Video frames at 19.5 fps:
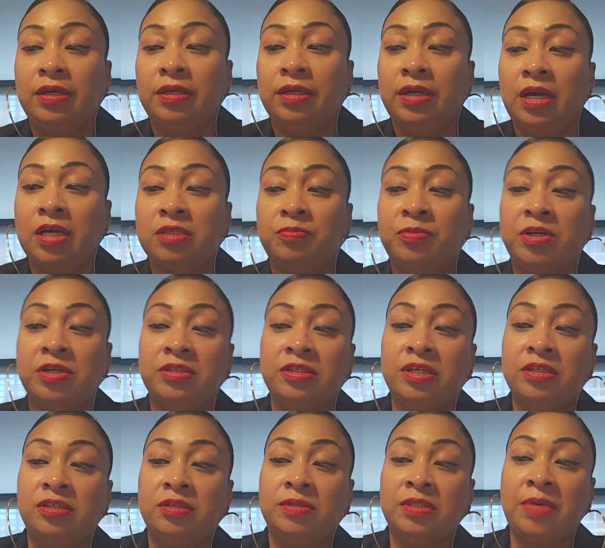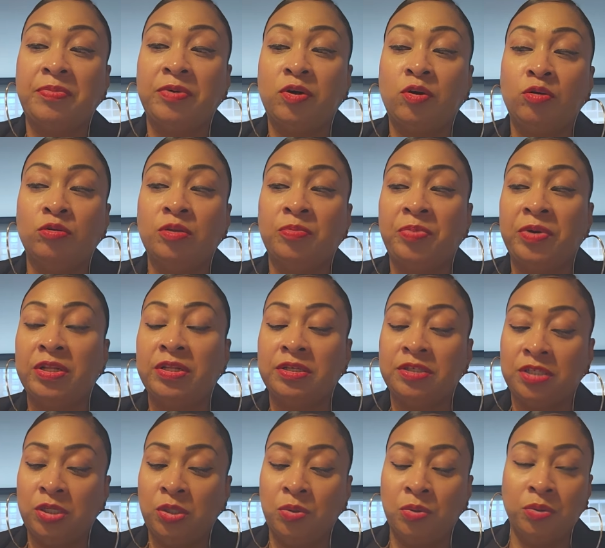Yes, because there's some type of
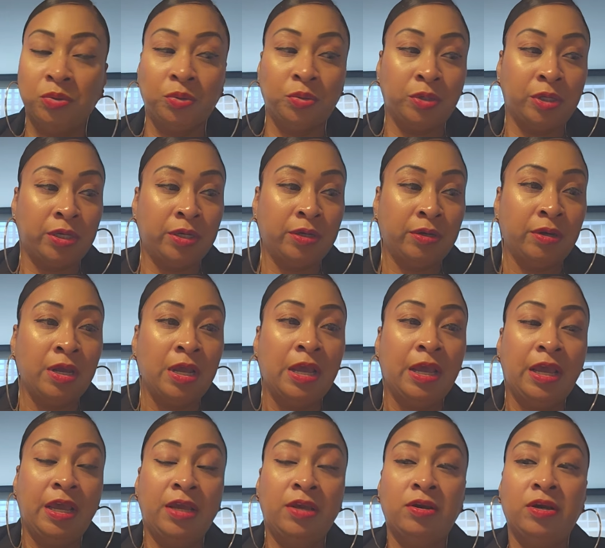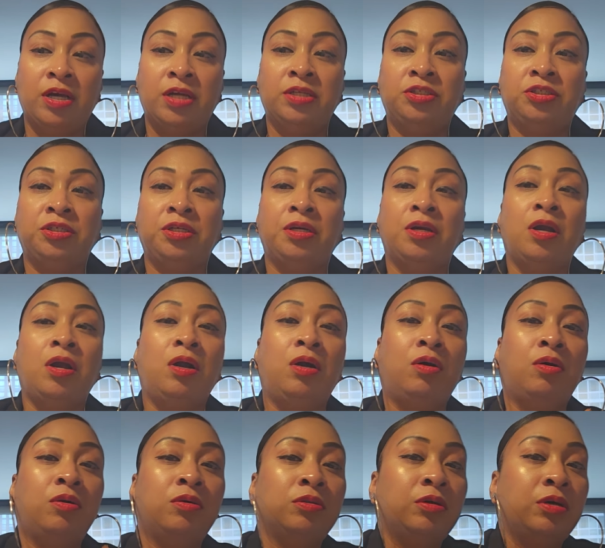codependency going on here in your energy.
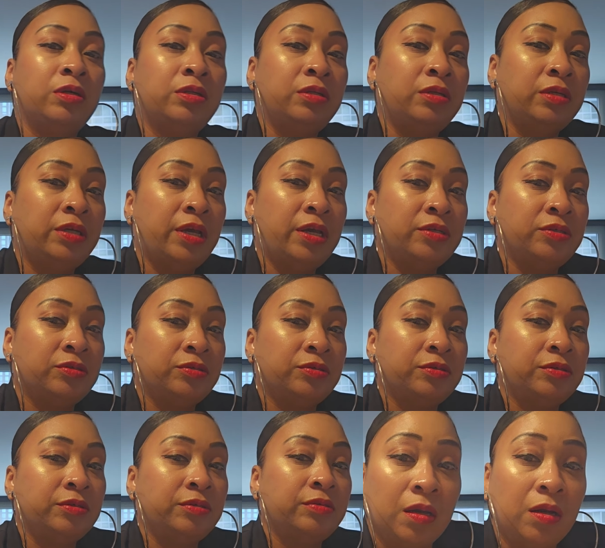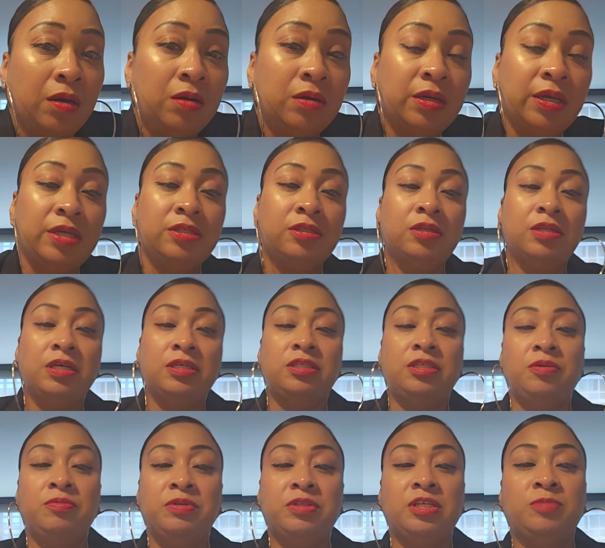Hold on, Cancers. Okay, so let's
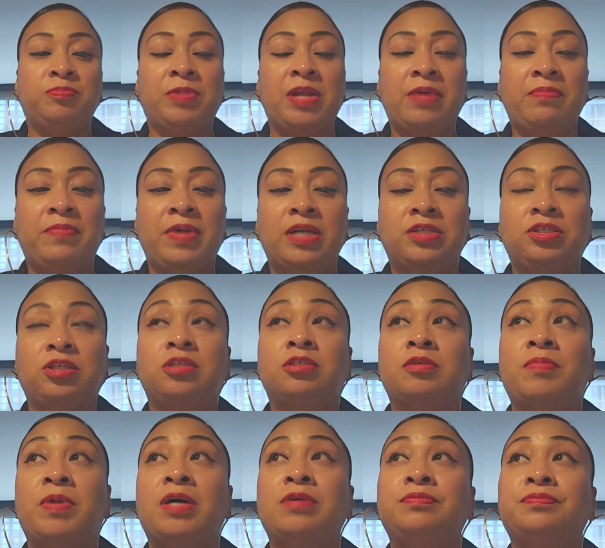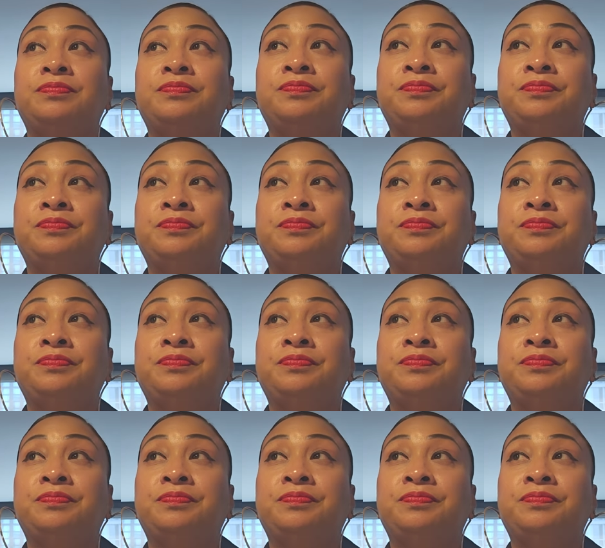see what this black magic is about.